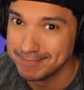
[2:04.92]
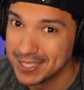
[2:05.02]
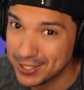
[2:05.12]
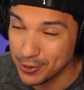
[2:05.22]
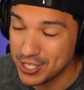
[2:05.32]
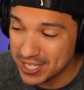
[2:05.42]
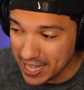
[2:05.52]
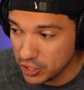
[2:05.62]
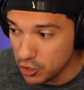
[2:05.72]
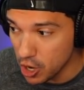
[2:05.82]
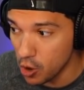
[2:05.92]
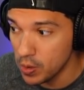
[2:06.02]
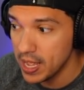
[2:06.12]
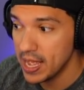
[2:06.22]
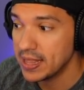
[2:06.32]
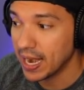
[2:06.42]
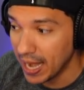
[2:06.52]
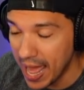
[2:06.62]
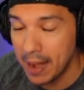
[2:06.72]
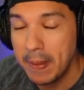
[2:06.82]
So it just lets you know that a
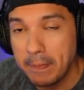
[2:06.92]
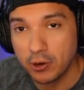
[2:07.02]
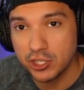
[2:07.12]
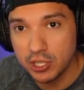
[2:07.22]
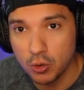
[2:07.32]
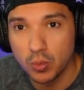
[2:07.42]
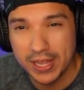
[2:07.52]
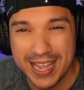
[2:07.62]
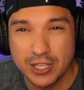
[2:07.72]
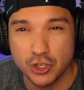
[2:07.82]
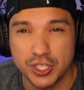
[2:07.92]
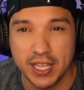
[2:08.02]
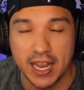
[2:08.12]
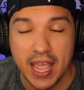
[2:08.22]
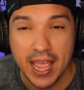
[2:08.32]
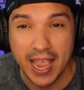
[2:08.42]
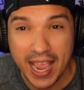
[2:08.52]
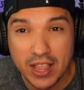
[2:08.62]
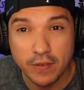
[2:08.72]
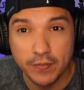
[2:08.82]
lot of people are still really interested
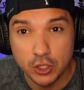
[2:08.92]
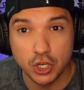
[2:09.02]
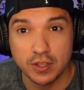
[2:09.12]
in the future of the